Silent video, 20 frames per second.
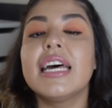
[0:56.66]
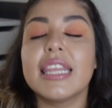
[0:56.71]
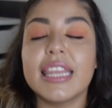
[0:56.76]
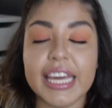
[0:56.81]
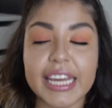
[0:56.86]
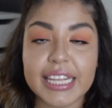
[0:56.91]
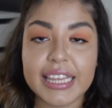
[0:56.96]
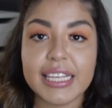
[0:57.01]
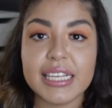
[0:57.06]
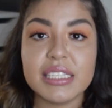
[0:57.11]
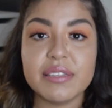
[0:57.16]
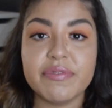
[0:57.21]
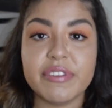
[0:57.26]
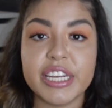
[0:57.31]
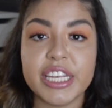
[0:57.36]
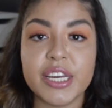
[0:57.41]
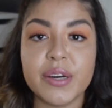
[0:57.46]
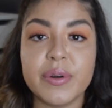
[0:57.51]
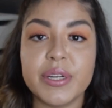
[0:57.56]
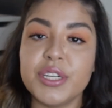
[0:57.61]
Like this
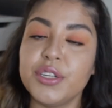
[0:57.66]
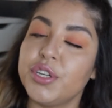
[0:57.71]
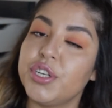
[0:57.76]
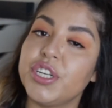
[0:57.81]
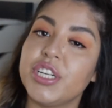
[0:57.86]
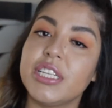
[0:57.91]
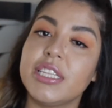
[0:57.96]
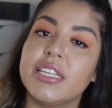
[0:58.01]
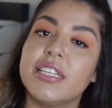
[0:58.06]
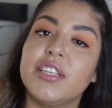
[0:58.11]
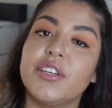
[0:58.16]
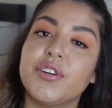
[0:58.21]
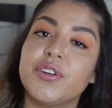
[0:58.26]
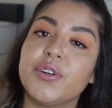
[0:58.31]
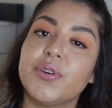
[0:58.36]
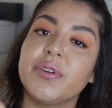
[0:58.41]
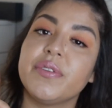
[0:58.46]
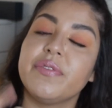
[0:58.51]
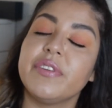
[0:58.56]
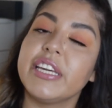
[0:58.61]
video and turn on the little
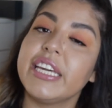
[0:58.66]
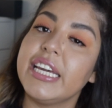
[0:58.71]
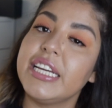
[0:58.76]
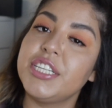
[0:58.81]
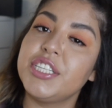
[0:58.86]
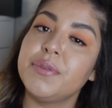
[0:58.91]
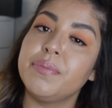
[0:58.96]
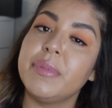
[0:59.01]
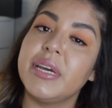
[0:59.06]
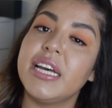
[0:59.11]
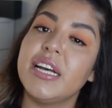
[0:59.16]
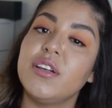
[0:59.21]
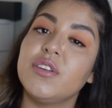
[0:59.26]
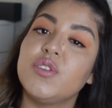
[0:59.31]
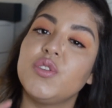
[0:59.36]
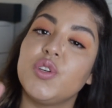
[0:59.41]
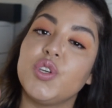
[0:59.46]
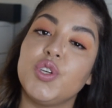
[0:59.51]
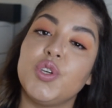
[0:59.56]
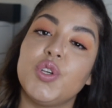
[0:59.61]
notification bell
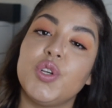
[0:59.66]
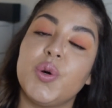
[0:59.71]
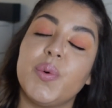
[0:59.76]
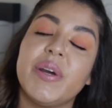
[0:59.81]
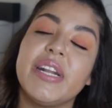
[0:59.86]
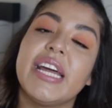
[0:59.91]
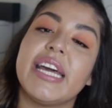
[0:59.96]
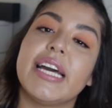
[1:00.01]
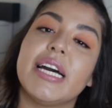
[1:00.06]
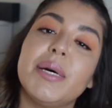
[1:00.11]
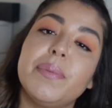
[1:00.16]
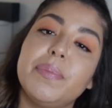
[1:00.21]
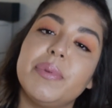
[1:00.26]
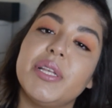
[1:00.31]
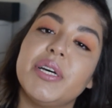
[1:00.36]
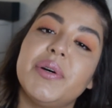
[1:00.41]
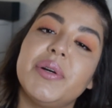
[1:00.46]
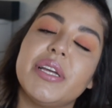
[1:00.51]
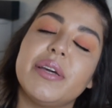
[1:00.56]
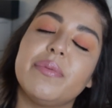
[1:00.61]
so you know when I
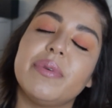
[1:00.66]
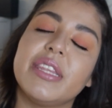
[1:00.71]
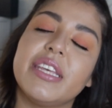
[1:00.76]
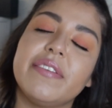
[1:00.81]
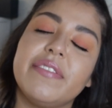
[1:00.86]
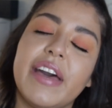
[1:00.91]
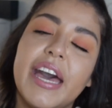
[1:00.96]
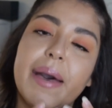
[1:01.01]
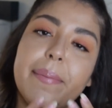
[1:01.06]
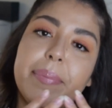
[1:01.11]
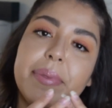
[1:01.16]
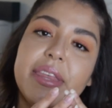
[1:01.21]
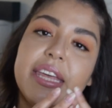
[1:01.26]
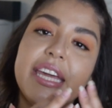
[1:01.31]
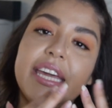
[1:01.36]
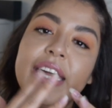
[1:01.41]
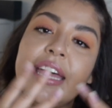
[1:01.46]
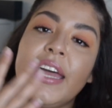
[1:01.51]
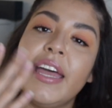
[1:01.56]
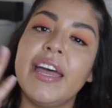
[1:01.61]
upload and we live
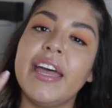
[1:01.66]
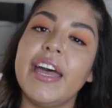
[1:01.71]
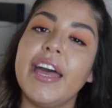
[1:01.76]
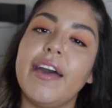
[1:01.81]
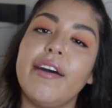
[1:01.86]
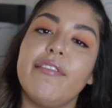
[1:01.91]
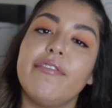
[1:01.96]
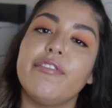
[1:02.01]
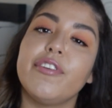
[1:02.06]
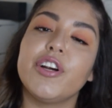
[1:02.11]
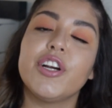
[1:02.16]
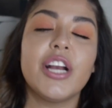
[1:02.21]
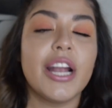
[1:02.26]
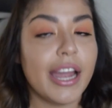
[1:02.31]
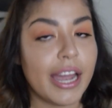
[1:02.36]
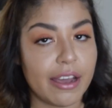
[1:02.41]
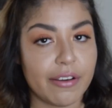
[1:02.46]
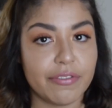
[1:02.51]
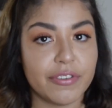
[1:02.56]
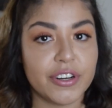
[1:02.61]
happily ever
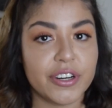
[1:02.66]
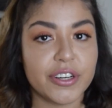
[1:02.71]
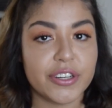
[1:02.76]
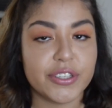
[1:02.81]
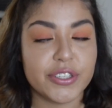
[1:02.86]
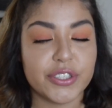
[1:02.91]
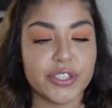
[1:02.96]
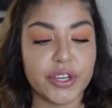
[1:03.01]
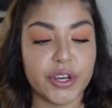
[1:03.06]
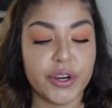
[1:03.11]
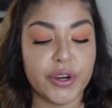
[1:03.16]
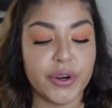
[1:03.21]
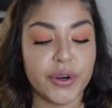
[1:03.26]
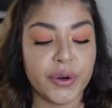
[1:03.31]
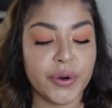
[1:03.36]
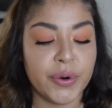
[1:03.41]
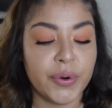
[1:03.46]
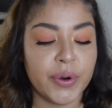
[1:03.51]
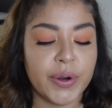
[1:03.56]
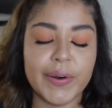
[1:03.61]
after.
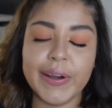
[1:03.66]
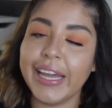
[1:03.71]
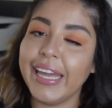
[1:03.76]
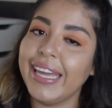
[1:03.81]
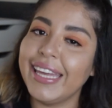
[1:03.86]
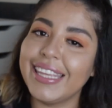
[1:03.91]
So, okay,